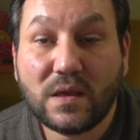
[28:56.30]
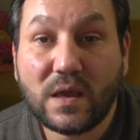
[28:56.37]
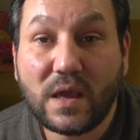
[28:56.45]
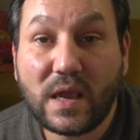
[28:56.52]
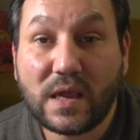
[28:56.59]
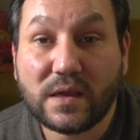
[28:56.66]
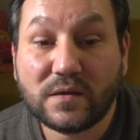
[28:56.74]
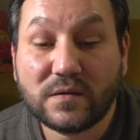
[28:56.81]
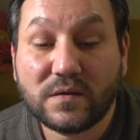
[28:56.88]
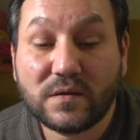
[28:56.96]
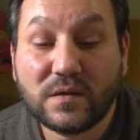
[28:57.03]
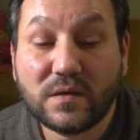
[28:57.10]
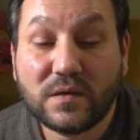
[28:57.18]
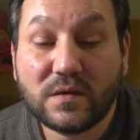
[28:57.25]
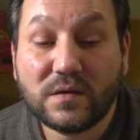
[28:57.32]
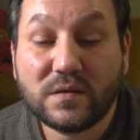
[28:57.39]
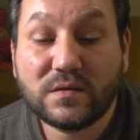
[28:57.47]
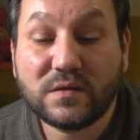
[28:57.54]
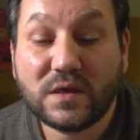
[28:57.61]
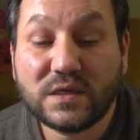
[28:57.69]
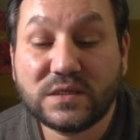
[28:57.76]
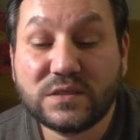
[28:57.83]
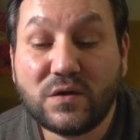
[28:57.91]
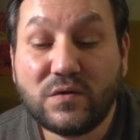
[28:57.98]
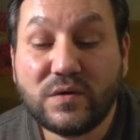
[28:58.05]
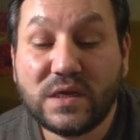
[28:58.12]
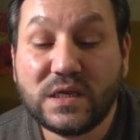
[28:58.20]
A. There is
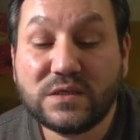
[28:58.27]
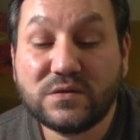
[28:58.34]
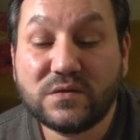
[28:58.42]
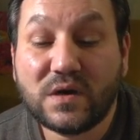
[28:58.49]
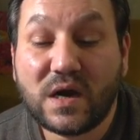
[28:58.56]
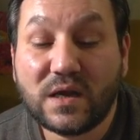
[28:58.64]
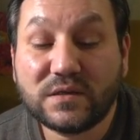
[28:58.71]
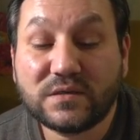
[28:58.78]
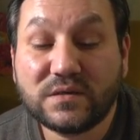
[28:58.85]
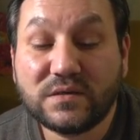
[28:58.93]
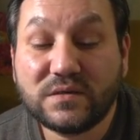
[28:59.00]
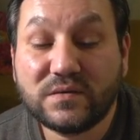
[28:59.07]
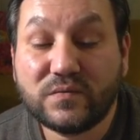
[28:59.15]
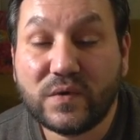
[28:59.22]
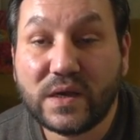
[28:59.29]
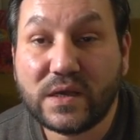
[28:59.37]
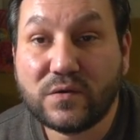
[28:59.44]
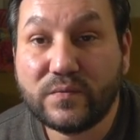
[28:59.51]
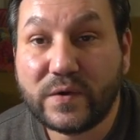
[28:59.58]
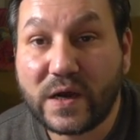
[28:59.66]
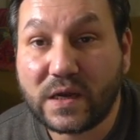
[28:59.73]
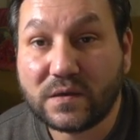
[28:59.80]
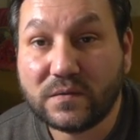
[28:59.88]
no need to alter the way you brake.